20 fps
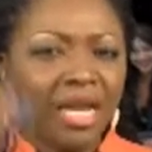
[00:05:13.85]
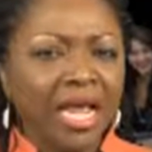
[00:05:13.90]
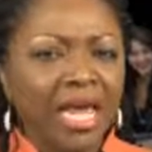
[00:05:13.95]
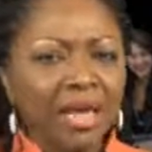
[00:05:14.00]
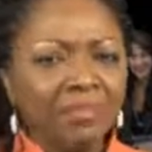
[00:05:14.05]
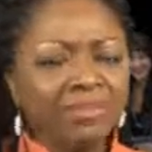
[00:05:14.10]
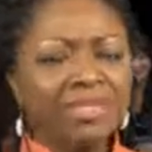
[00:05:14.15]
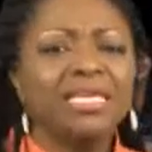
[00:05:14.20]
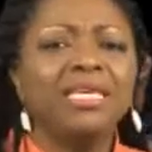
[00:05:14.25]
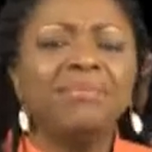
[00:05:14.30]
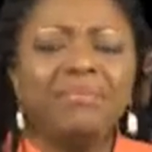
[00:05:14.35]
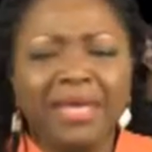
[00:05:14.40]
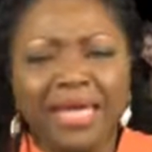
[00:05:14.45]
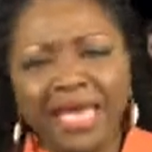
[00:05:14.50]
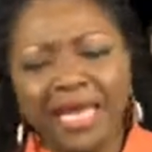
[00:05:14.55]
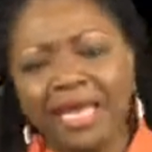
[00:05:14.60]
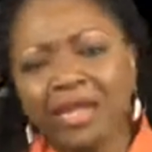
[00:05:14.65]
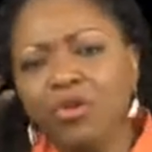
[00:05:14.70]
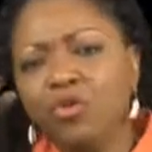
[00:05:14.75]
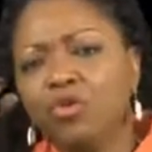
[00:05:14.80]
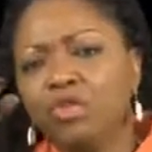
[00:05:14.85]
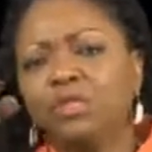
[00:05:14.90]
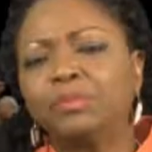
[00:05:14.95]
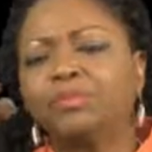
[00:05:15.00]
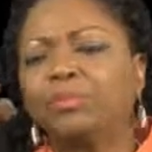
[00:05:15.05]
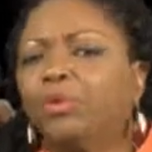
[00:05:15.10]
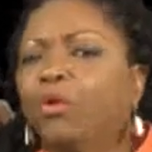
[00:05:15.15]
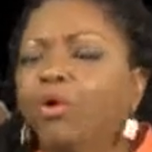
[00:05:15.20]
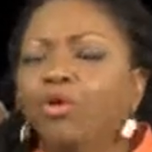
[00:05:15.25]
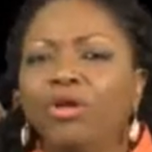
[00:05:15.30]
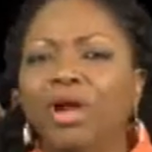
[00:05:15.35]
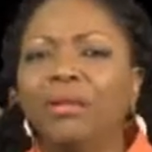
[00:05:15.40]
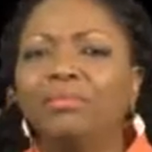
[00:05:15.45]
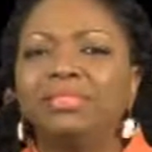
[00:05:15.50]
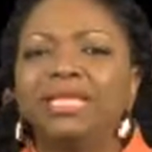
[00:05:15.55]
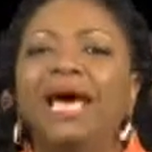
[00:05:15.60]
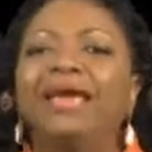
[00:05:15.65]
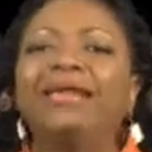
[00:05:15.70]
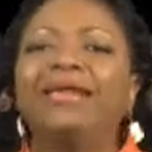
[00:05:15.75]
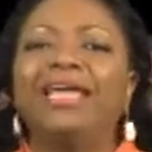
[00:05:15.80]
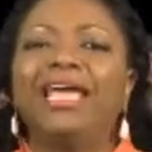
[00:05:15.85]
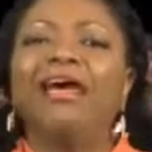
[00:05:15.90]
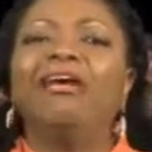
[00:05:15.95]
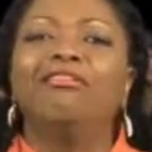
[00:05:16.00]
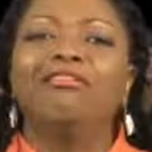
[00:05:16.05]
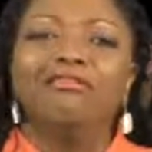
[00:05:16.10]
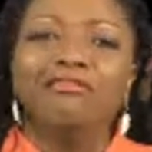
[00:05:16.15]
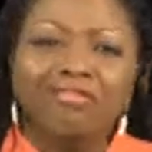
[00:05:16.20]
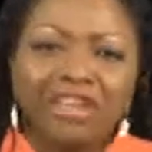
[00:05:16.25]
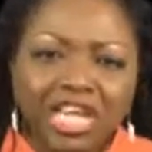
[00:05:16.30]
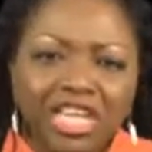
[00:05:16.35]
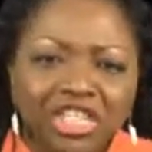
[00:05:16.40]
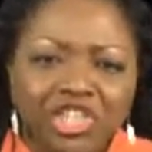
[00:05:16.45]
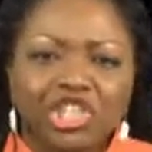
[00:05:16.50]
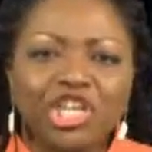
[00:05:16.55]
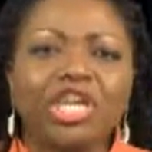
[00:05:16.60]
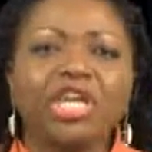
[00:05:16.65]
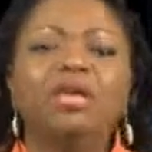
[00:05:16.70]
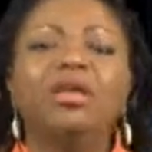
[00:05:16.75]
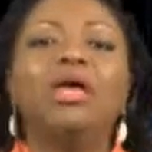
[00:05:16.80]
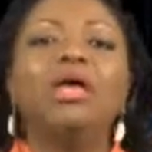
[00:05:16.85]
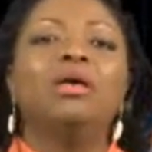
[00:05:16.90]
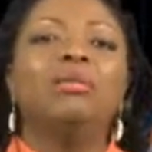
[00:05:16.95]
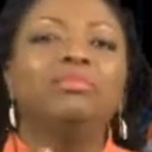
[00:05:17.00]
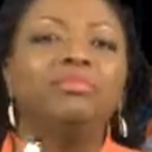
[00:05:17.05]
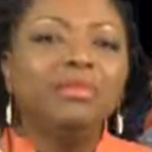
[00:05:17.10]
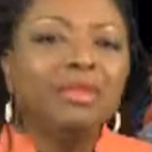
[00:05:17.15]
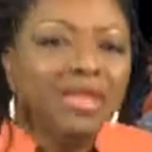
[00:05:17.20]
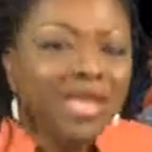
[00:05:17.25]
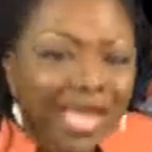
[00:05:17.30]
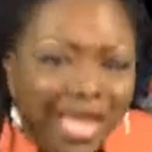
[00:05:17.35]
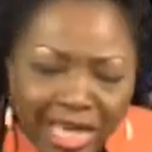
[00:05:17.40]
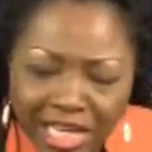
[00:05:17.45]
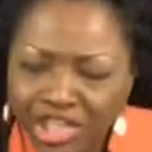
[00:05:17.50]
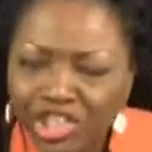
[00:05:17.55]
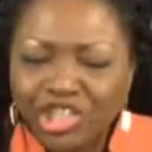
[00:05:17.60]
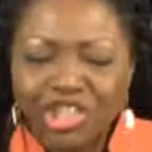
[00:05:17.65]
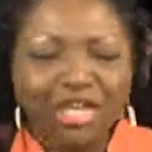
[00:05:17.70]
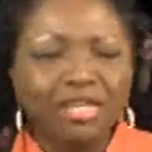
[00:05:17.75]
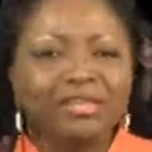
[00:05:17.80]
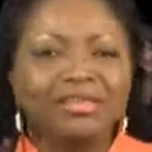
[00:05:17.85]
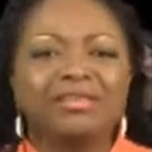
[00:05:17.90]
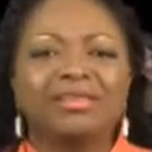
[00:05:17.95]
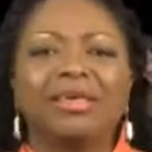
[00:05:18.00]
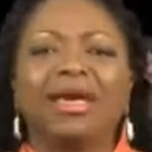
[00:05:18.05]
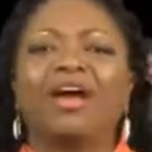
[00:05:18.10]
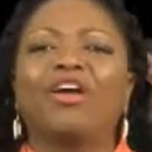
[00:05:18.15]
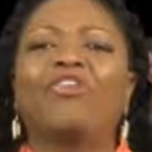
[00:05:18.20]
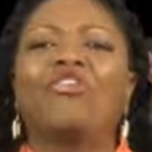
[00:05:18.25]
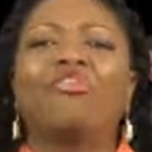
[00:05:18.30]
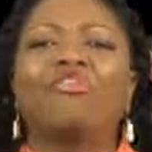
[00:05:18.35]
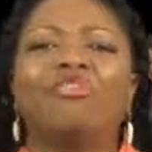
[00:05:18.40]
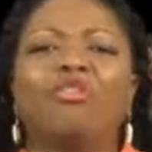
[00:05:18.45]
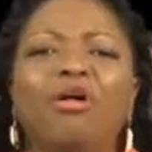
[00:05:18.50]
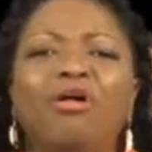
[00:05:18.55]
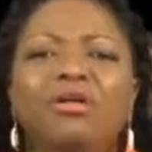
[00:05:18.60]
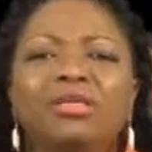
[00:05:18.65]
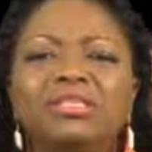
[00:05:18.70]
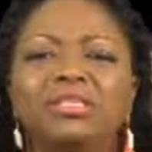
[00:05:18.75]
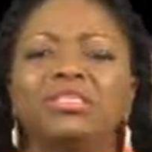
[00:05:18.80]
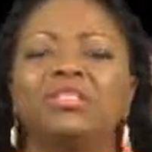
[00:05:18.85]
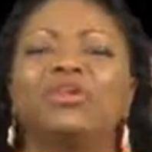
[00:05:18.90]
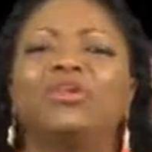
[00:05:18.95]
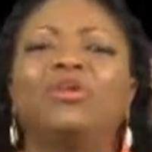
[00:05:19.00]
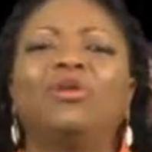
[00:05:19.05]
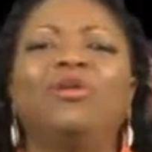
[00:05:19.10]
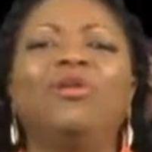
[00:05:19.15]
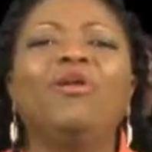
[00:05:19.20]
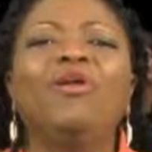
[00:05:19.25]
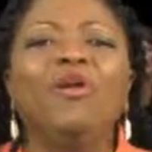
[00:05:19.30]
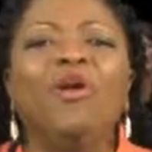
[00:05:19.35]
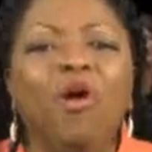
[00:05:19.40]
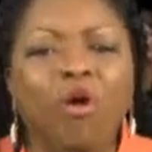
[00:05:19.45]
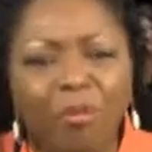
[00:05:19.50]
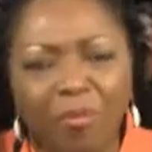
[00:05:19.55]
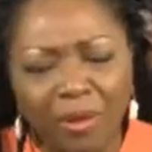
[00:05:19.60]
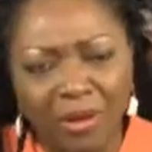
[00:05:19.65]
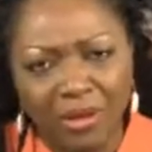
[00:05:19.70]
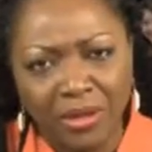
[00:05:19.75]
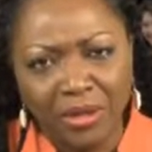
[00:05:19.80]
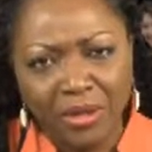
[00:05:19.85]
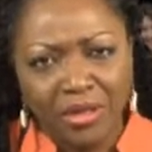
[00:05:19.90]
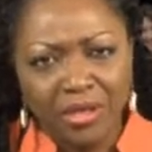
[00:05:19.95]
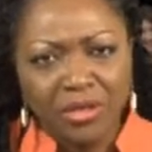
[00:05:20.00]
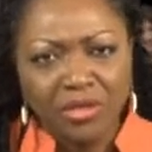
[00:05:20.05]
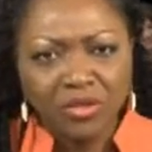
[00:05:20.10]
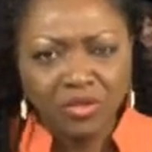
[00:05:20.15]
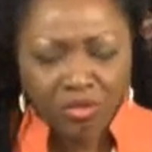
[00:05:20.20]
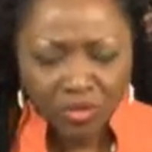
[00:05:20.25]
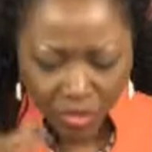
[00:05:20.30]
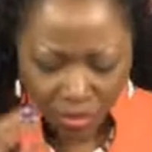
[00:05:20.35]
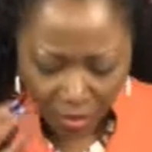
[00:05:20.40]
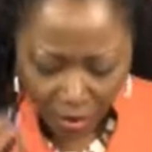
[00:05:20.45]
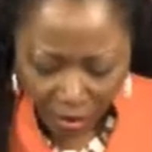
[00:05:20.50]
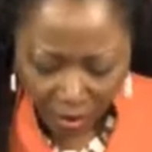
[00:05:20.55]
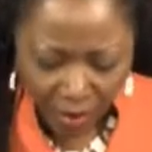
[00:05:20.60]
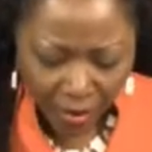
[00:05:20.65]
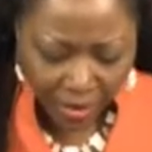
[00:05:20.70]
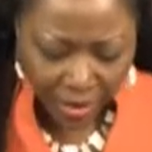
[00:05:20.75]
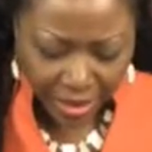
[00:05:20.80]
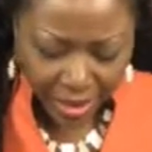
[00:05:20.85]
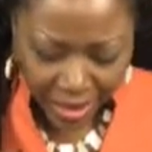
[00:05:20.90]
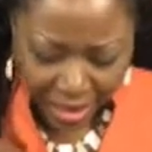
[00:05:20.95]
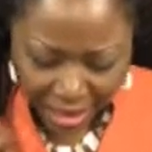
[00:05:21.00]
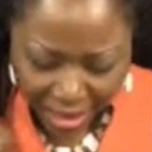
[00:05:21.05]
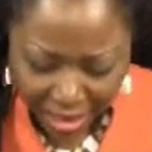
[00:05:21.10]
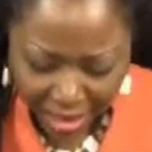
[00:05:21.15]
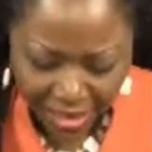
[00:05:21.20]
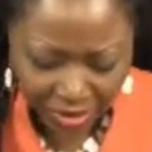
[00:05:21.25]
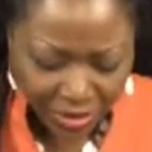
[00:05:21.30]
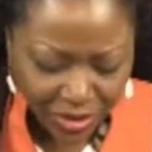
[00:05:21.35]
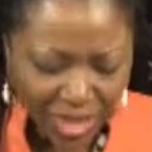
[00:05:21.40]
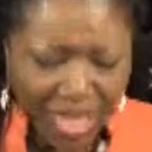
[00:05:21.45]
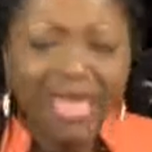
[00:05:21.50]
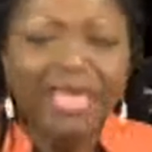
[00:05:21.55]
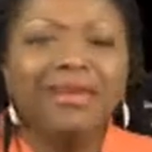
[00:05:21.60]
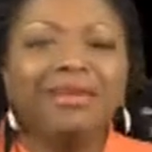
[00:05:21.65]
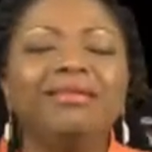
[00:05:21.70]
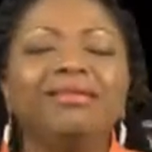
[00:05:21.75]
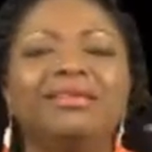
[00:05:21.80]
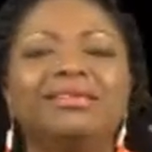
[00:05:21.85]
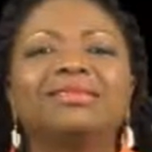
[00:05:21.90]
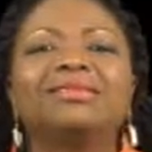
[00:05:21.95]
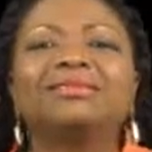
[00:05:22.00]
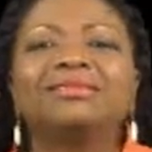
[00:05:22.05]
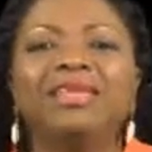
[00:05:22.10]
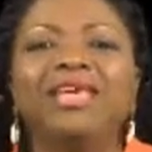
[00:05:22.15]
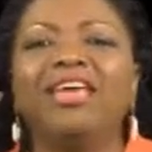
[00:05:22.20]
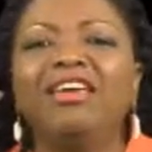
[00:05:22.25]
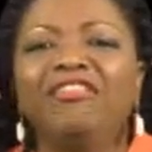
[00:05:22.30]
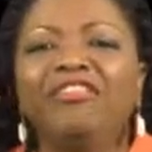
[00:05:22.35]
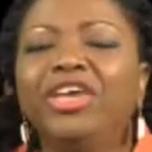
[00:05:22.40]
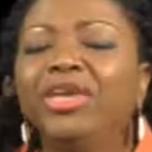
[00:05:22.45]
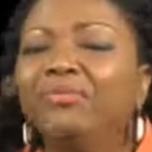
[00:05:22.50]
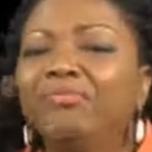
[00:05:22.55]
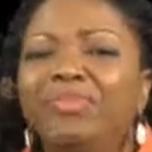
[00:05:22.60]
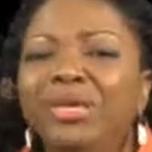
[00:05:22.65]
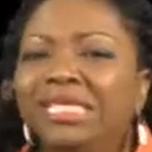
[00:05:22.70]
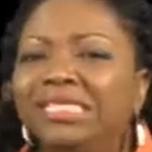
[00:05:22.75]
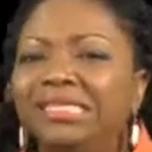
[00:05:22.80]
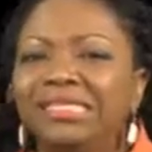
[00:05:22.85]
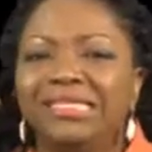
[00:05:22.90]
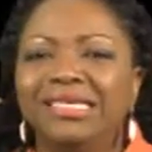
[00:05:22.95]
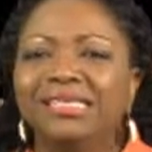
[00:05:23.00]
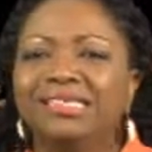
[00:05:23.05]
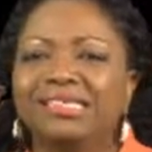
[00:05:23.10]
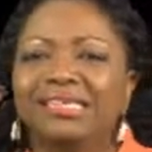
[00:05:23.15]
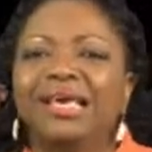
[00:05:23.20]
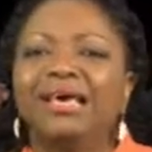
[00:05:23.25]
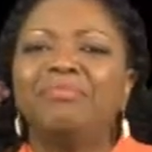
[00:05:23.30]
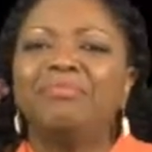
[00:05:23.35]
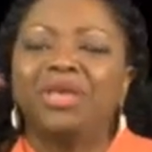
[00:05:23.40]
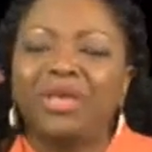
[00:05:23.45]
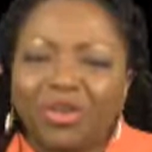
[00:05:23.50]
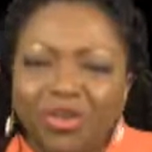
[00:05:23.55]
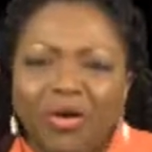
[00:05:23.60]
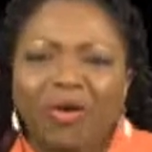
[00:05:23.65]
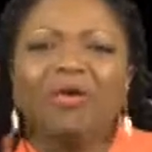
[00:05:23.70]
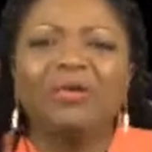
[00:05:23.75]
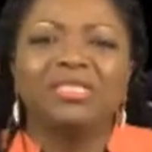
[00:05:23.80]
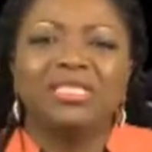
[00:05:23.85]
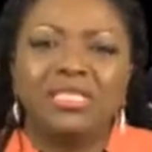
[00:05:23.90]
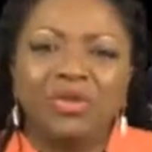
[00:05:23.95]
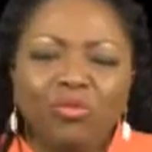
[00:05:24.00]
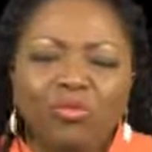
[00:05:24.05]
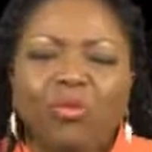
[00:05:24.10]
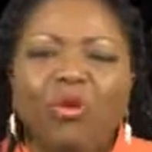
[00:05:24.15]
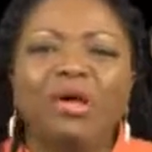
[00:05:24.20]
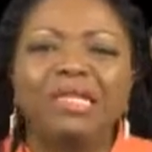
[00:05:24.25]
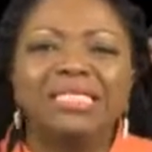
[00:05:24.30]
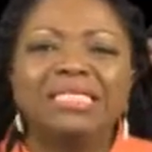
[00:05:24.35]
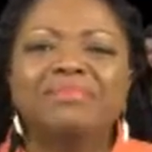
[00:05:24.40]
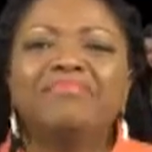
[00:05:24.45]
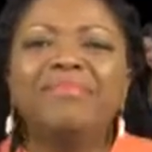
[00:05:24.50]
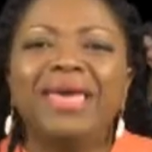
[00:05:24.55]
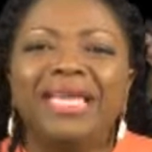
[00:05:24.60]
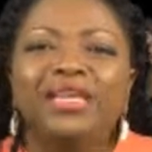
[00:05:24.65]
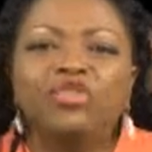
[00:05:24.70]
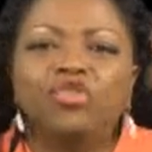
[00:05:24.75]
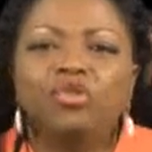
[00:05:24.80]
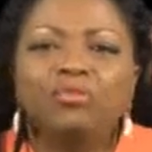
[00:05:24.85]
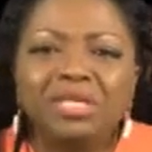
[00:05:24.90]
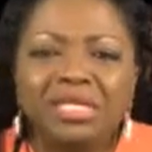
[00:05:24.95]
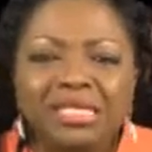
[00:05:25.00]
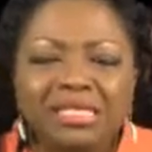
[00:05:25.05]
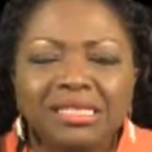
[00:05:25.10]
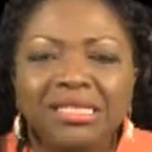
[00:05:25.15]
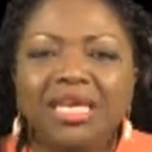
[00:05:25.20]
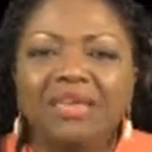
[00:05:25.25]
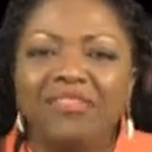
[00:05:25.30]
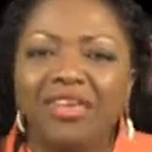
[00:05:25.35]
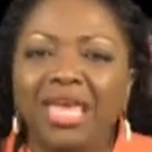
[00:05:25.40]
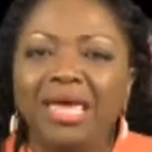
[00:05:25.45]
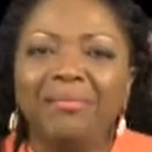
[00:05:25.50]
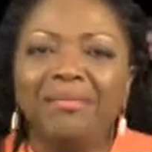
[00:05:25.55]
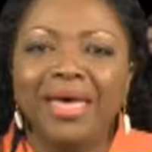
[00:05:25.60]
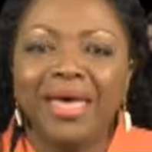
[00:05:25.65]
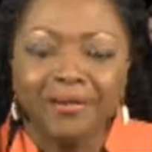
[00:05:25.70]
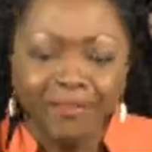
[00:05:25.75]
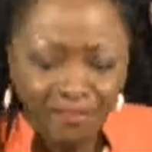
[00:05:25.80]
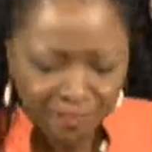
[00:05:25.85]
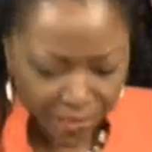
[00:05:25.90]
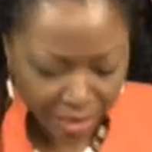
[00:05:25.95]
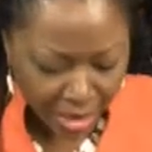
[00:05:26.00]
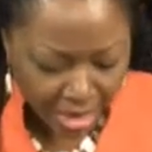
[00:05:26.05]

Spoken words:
TBN and those programs, and they are reaching nations across the globe. So God is in the saving business because he wants men to be saved. Amen.